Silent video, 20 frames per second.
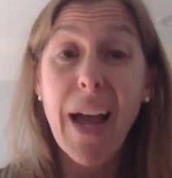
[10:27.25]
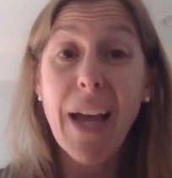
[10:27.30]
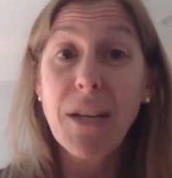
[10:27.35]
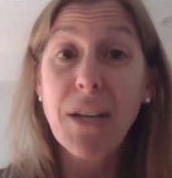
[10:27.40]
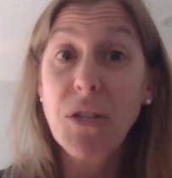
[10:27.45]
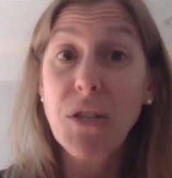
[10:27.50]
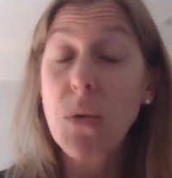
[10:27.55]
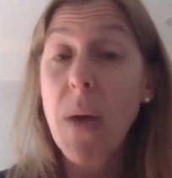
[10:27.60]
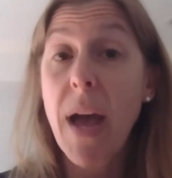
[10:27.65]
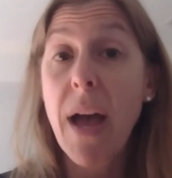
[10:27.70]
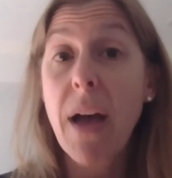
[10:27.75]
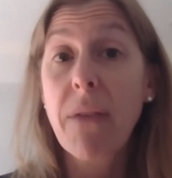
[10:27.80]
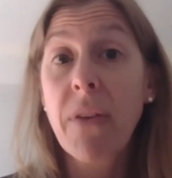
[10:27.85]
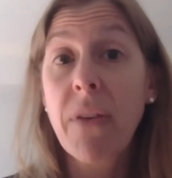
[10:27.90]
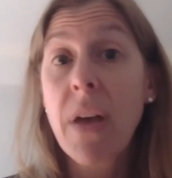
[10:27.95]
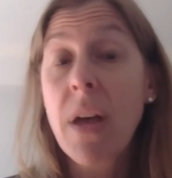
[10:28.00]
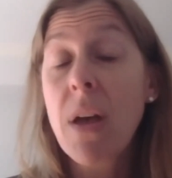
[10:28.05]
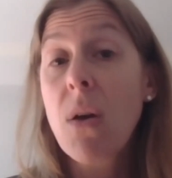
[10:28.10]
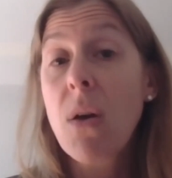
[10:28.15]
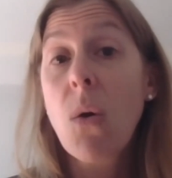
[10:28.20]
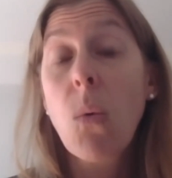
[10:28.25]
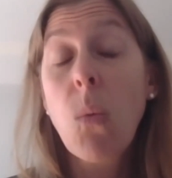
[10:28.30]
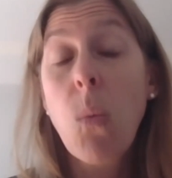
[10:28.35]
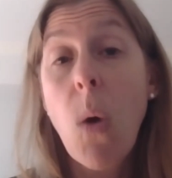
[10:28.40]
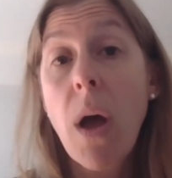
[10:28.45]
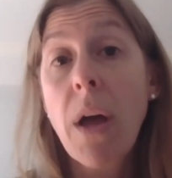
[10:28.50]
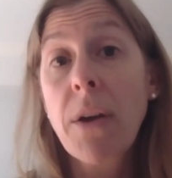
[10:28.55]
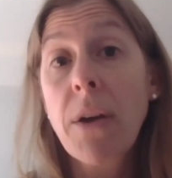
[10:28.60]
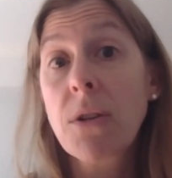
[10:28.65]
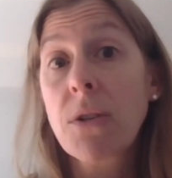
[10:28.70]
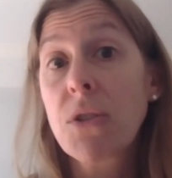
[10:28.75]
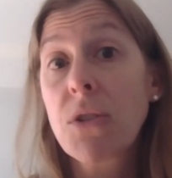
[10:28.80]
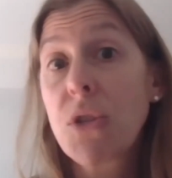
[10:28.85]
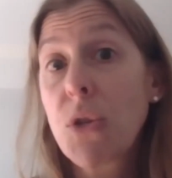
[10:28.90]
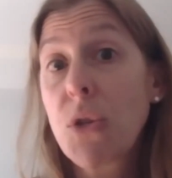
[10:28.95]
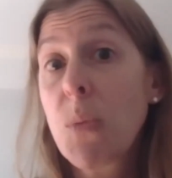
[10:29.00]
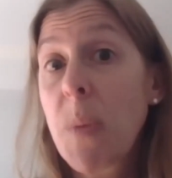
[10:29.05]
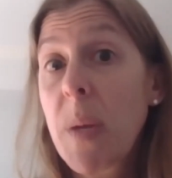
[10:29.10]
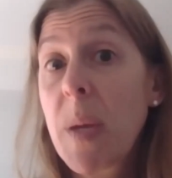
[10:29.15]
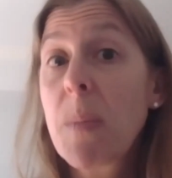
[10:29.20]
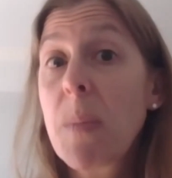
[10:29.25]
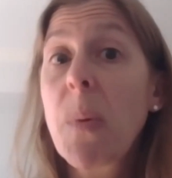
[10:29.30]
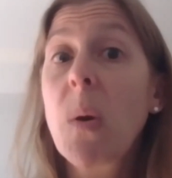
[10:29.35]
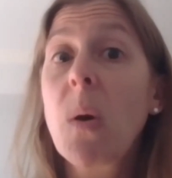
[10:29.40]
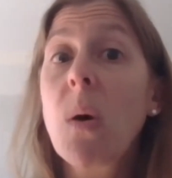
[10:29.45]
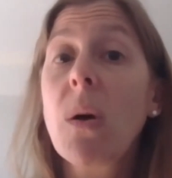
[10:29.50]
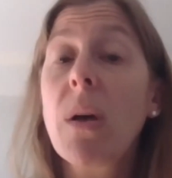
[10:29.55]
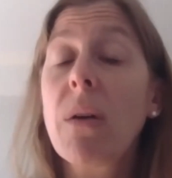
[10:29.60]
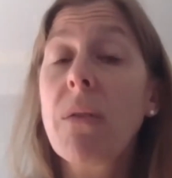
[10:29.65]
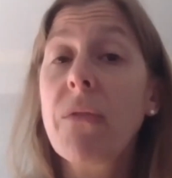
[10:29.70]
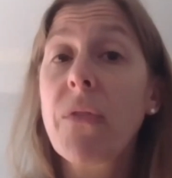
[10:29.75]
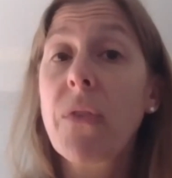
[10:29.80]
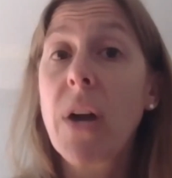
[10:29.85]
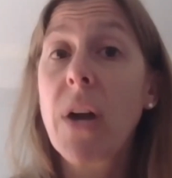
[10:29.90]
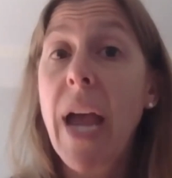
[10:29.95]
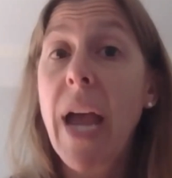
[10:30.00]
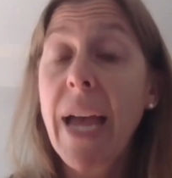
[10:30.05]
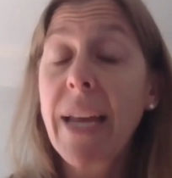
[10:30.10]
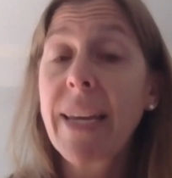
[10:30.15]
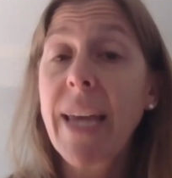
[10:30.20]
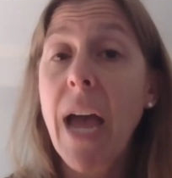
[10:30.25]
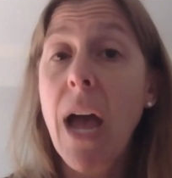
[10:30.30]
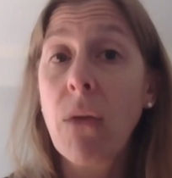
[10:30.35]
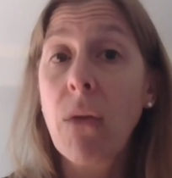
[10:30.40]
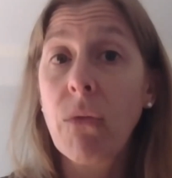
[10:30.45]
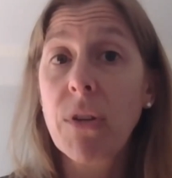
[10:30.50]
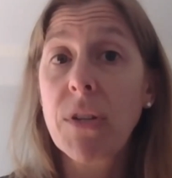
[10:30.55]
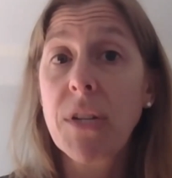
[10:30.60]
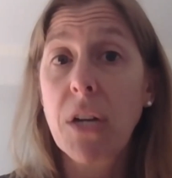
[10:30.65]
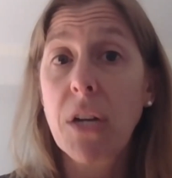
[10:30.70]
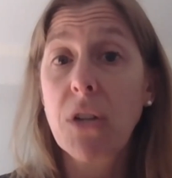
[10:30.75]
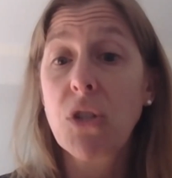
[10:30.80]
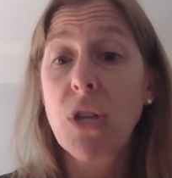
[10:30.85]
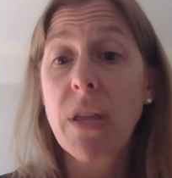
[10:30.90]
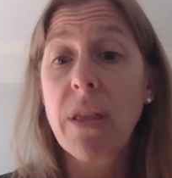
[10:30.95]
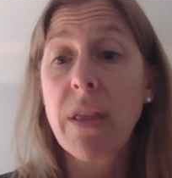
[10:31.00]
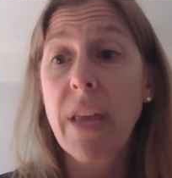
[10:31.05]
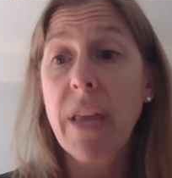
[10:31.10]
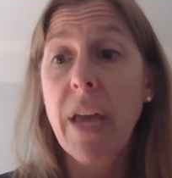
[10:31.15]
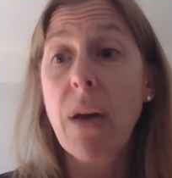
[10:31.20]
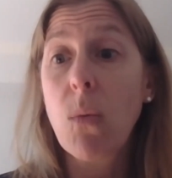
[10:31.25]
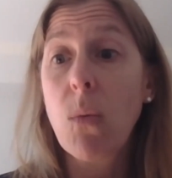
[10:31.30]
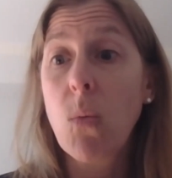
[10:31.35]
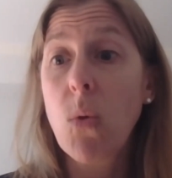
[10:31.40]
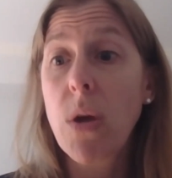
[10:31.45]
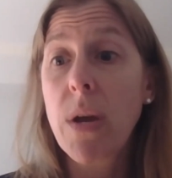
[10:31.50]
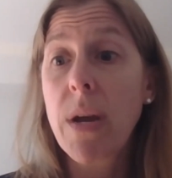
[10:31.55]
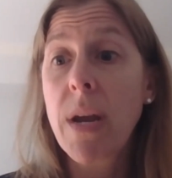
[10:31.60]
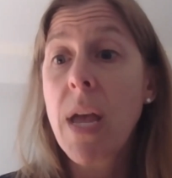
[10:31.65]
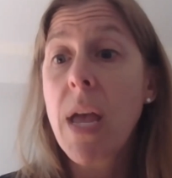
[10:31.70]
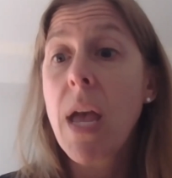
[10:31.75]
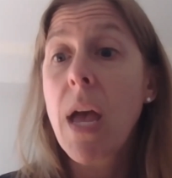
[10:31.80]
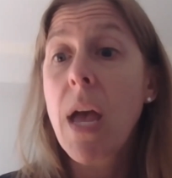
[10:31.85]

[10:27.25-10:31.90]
I do have 1 or 2 people for a headcount reduction that would